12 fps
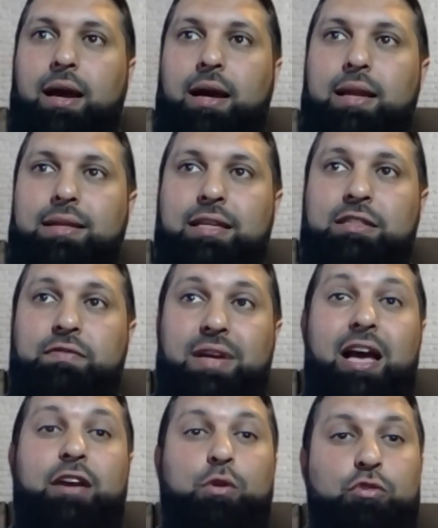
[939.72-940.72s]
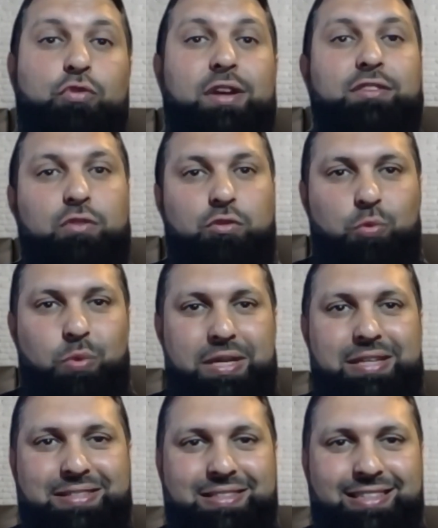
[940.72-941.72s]
and identifying how you address those
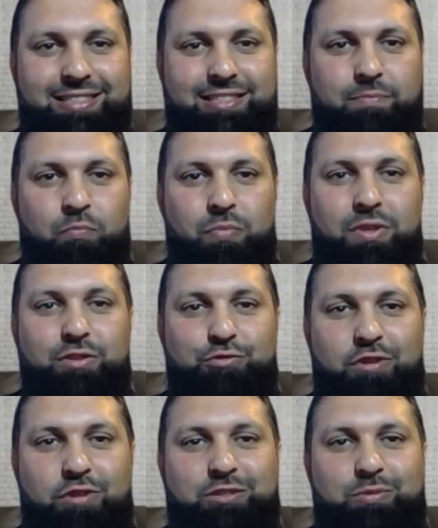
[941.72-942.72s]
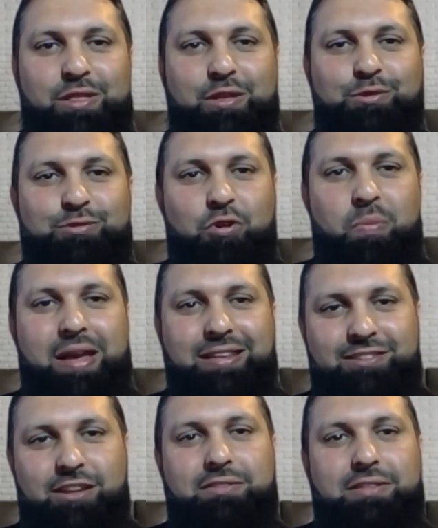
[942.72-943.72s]
weaknesses. Straight away, those domains
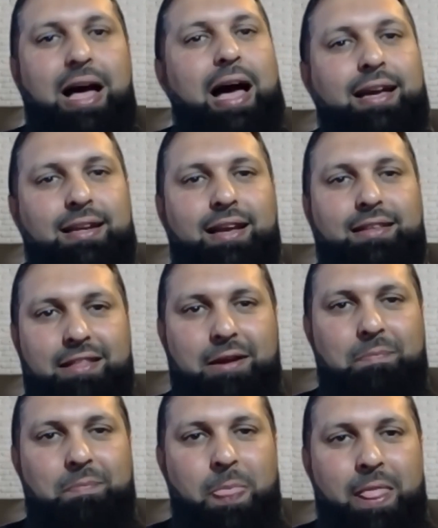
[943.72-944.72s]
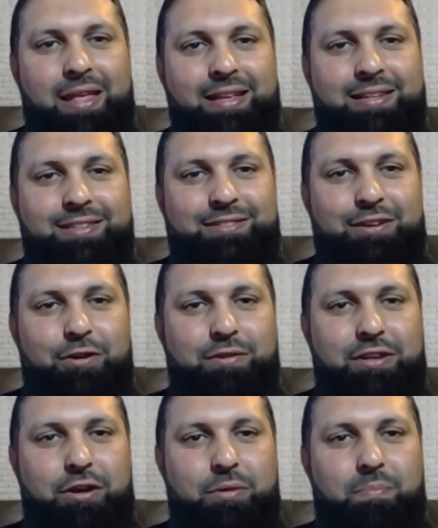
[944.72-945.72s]
start to highlight that. So,
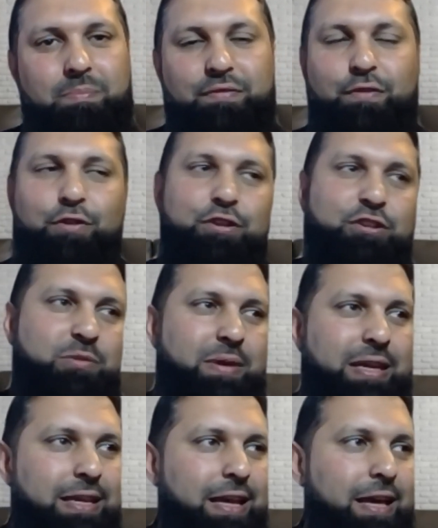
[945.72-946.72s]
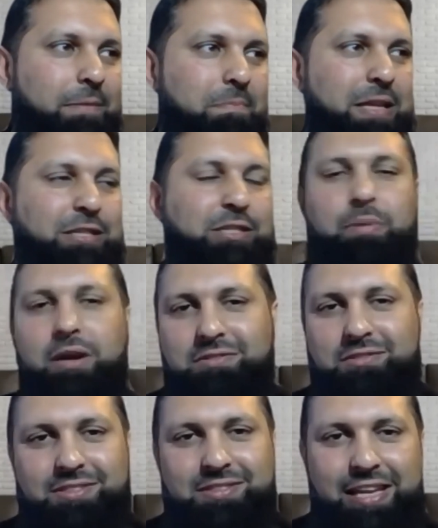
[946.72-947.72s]
before it used to be
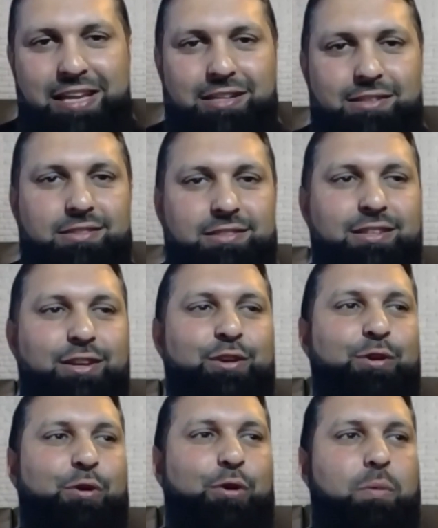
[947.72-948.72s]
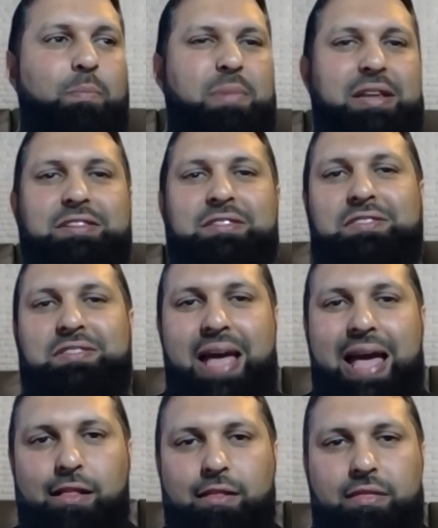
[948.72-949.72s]
interpersonal skills or medicines and
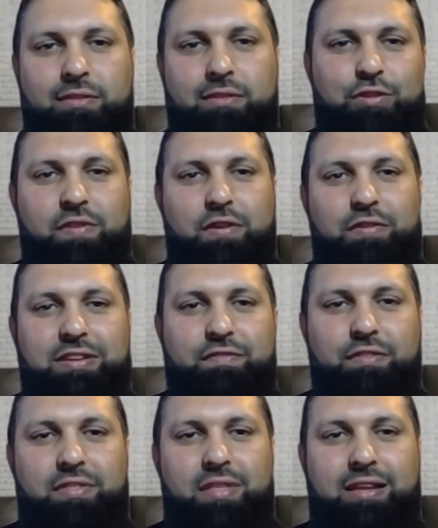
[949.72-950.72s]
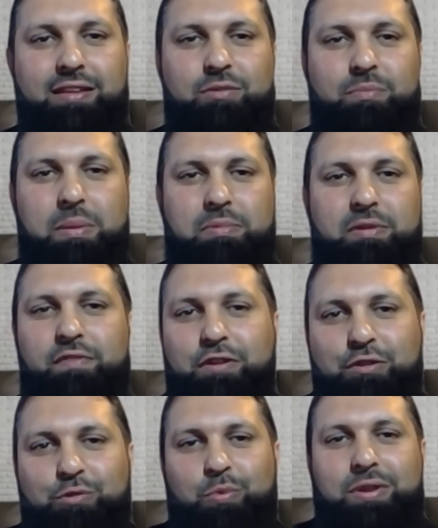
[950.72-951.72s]
health, two very different things. So people are very
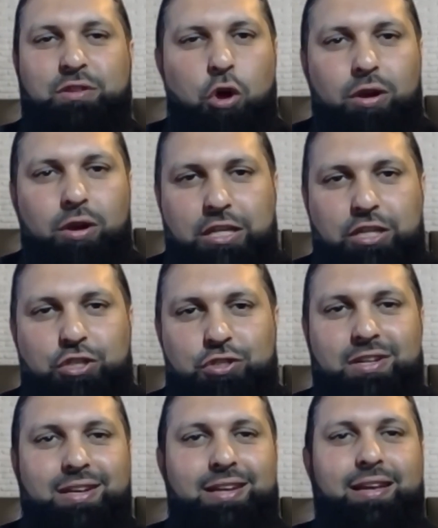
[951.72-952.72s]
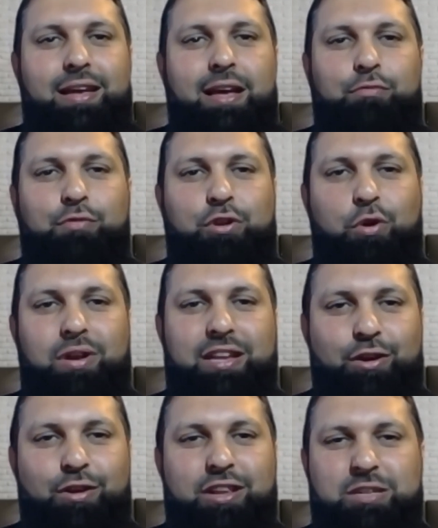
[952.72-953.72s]
good with knowledge and recalling
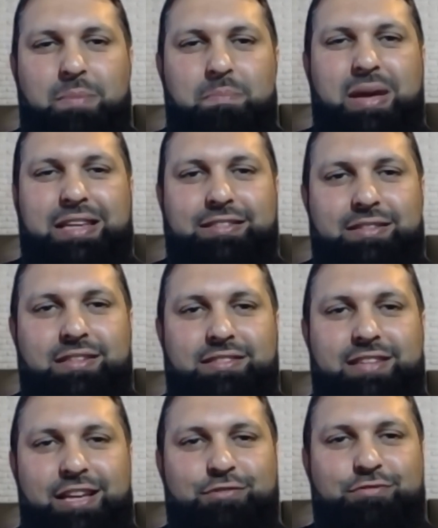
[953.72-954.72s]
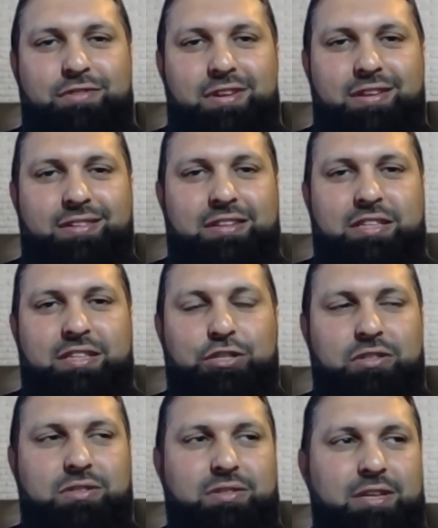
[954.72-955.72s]
knowledge about medicines, etc., and
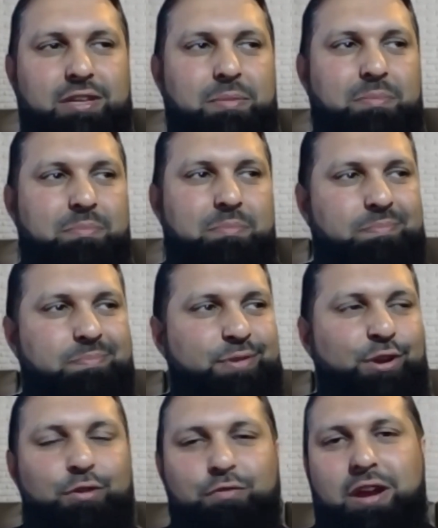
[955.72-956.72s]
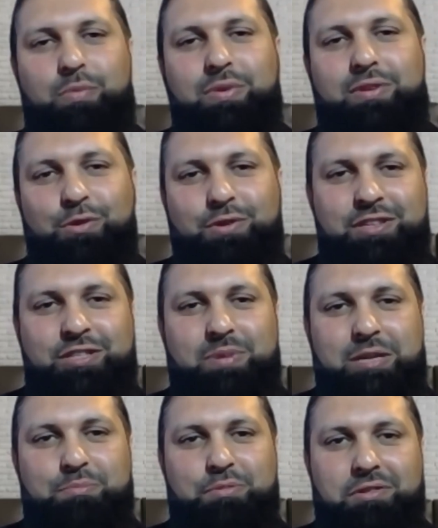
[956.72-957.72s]
conditions, but not great with talking to
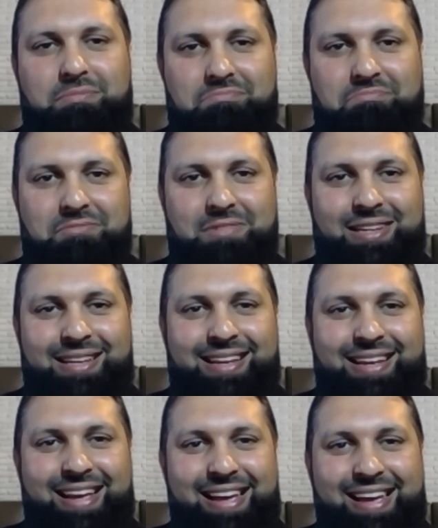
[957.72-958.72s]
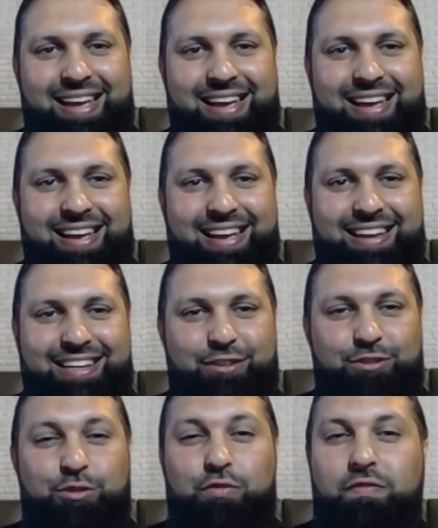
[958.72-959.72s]
people.
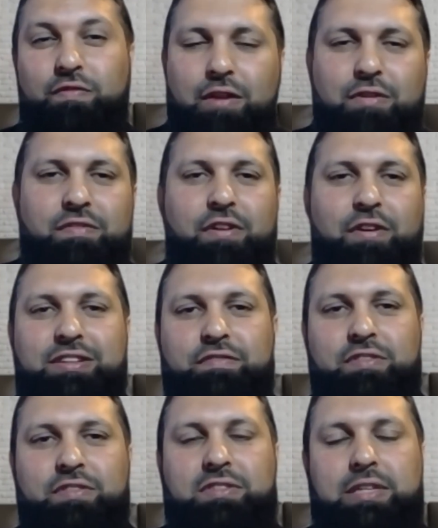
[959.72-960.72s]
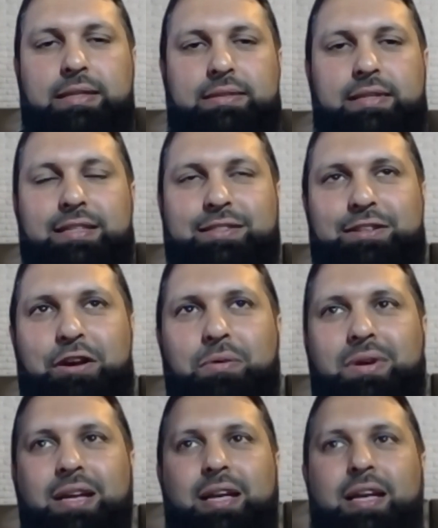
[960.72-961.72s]
Two very, very different skill sets.
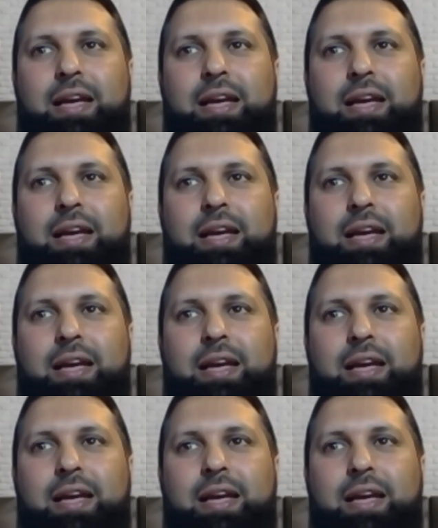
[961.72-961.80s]
So